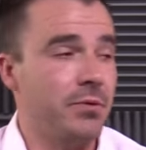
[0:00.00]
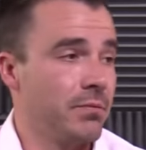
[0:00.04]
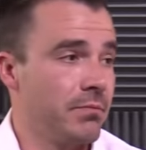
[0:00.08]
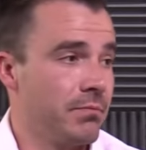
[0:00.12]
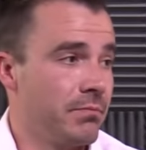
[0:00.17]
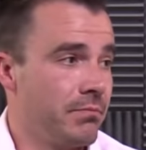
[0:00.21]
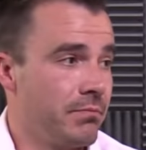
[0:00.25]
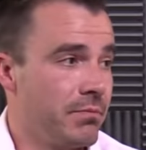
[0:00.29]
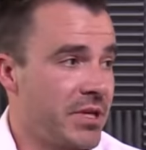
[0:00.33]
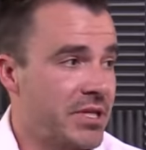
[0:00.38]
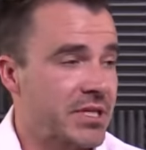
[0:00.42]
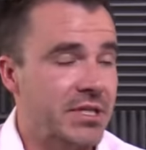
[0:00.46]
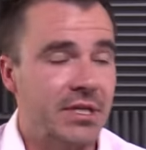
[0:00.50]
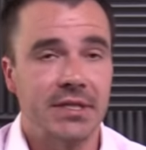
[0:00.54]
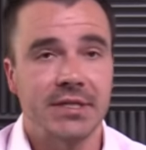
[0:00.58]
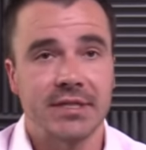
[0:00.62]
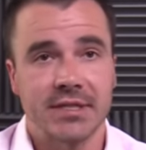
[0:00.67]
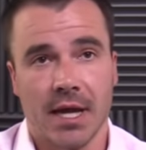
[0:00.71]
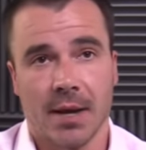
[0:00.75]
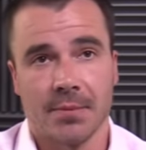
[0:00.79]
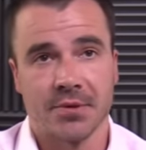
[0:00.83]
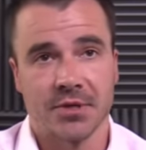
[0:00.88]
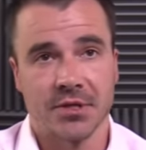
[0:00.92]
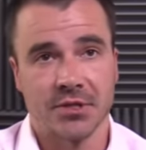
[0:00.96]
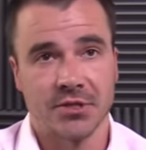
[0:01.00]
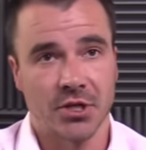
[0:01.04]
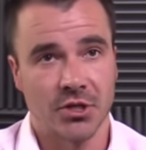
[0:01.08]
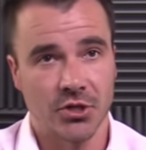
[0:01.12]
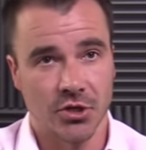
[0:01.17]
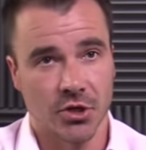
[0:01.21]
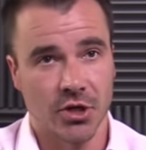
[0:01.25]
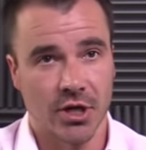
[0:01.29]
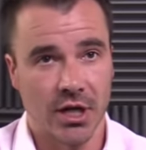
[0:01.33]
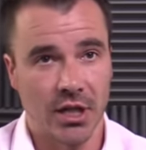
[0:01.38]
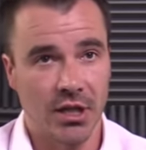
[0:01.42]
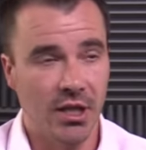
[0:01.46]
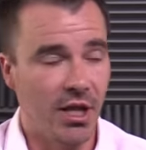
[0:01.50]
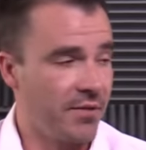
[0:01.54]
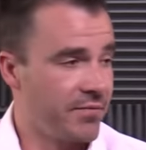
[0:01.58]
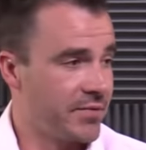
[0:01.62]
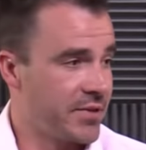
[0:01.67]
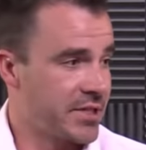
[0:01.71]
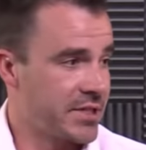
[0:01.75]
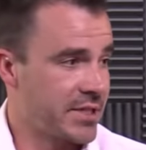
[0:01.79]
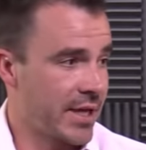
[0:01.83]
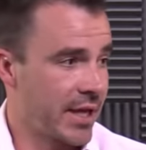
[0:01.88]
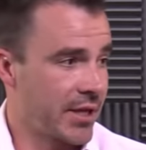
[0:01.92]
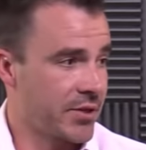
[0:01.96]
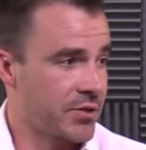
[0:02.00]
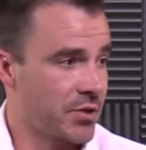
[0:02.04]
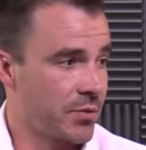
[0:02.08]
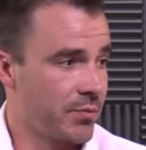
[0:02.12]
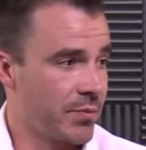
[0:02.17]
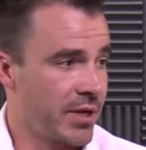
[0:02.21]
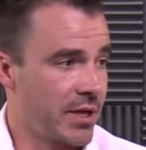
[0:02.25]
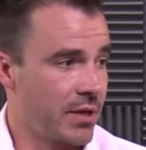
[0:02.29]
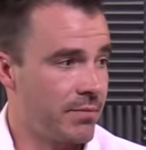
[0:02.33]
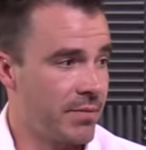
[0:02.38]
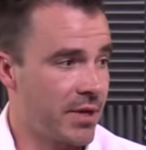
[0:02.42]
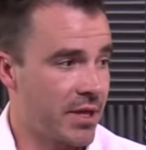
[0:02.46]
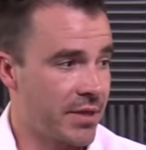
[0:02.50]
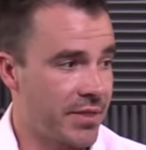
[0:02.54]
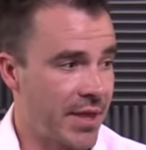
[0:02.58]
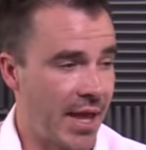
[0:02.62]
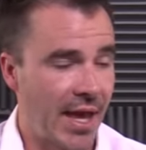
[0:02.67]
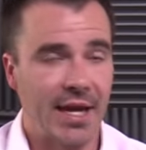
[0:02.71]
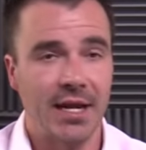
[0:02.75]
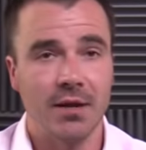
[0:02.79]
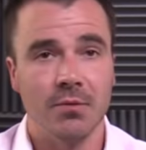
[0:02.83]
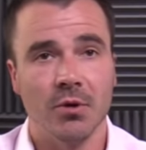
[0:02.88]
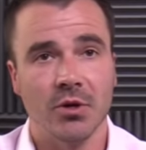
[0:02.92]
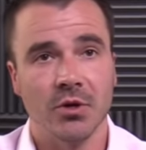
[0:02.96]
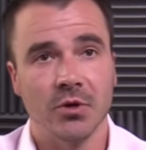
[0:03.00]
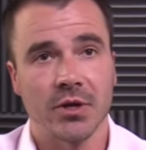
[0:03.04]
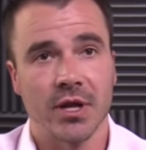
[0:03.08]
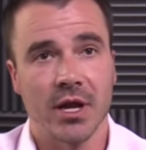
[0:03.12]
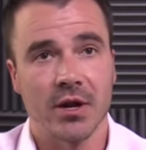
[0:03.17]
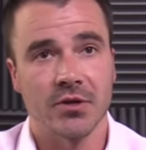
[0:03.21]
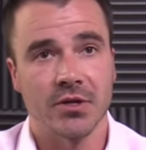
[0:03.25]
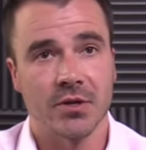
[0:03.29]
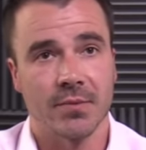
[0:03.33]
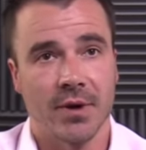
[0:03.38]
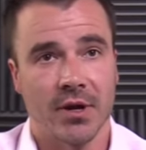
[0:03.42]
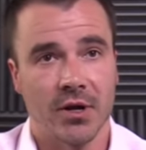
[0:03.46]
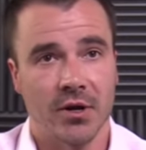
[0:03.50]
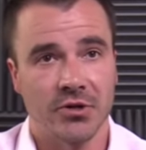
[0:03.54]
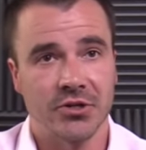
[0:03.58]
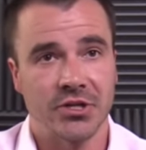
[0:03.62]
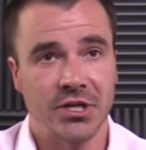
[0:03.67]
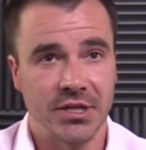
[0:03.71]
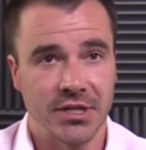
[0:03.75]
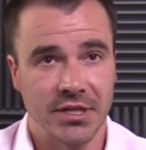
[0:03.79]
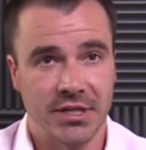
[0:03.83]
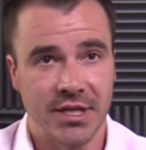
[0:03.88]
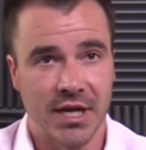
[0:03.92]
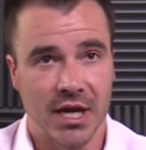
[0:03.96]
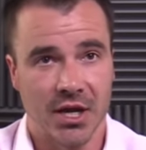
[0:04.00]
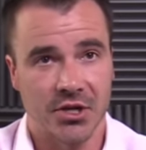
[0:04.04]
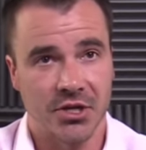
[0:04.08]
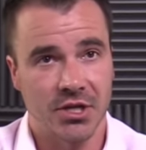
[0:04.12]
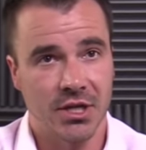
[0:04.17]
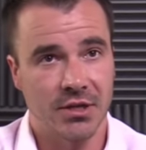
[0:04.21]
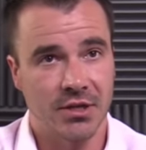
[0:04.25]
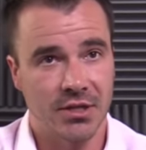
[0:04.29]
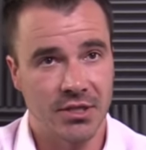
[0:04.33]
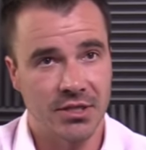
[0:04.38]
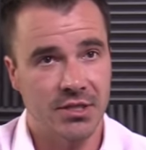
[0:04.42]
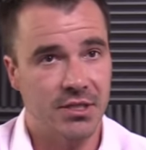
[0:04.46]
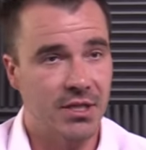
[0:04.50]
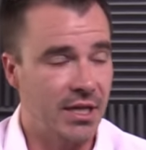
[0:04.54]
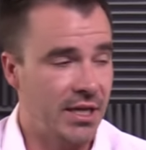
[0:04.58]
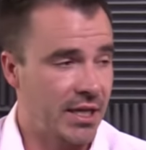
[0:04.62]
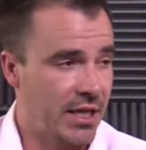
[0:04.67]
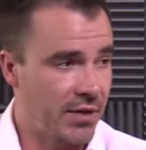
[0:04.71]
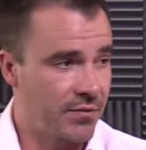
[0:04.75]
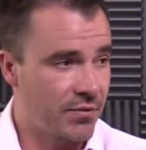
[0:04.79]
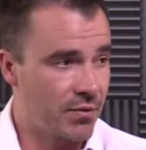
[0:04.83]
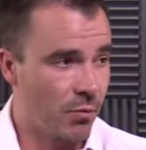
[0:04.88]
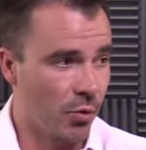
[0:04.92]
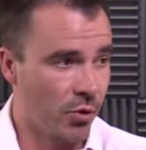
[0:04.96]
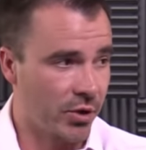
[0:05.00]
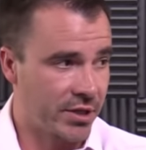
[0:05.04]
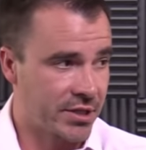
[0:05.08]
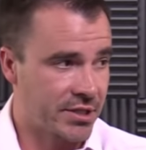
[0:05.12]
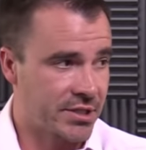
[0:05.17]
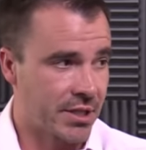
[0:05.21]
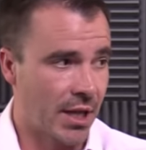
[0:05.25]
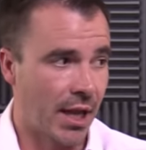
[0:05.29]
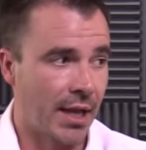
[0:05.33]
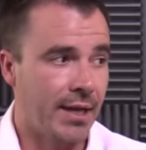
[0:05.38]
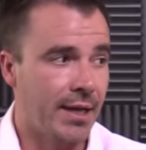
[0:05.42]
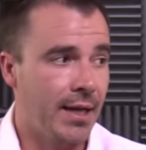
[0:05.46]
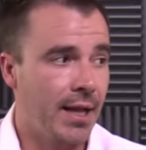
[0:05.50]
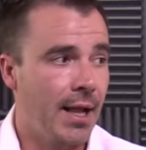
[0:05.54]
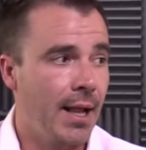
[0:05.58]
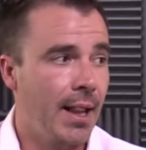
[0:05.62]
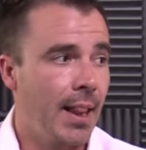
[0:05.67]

misconceptions. And you're going to love this answer, myth Anyone who cares about our cheat detection, this is going to give you more insight.